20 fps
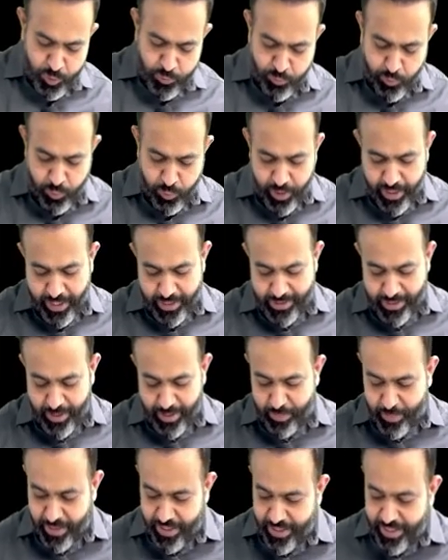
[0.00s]
for an
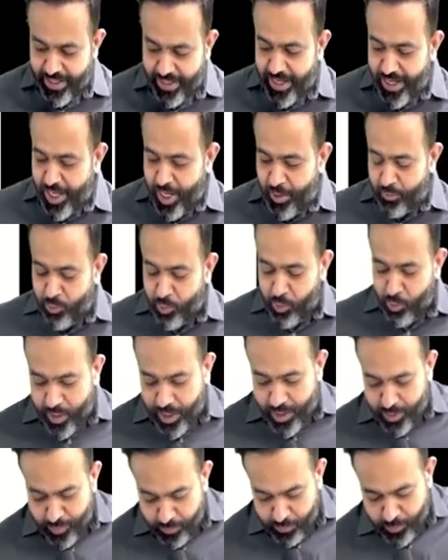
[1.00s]
example, if you
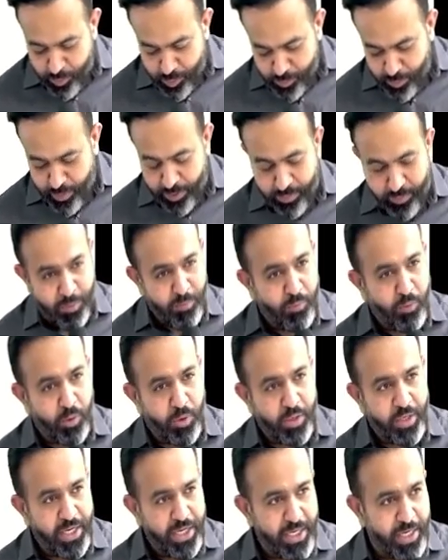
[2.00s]
confuse between
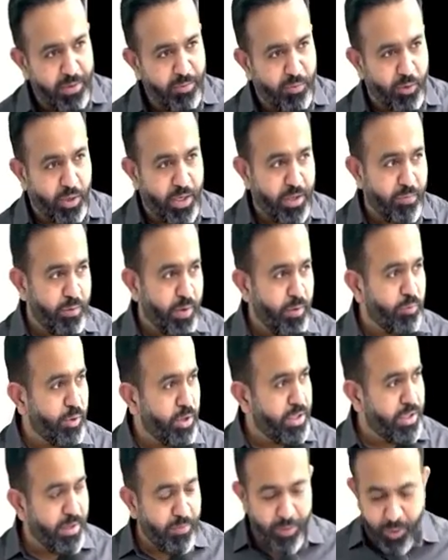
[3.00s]
48 and 45,
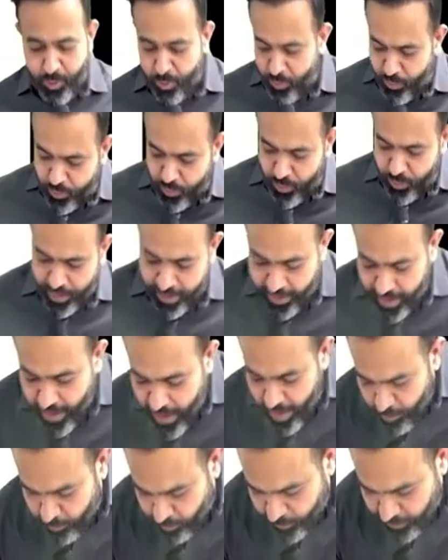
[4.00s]
what they will do, you know that.
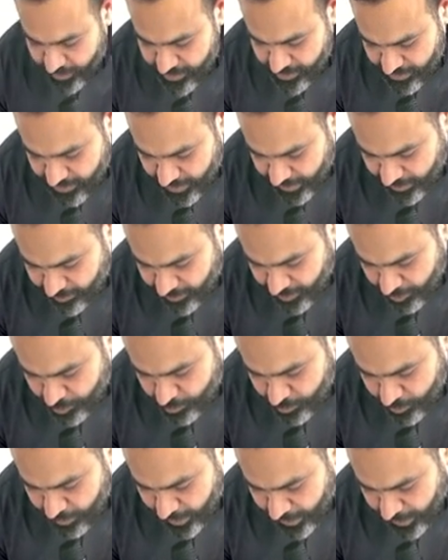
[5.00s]
First, they will
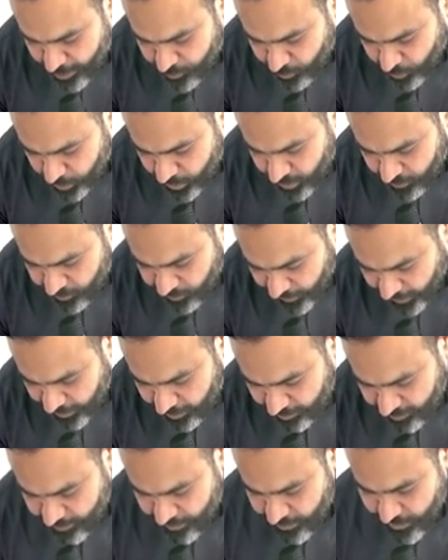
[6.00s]
do write
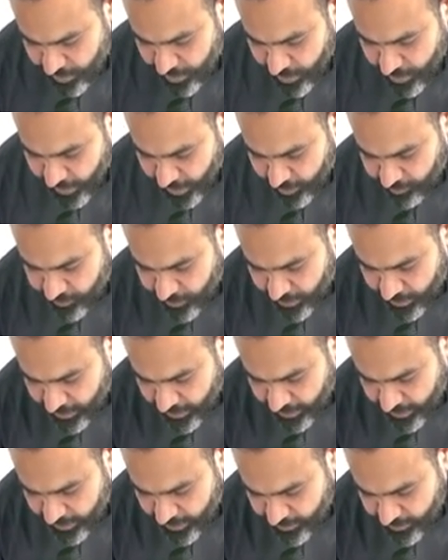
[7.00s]
45. After that, they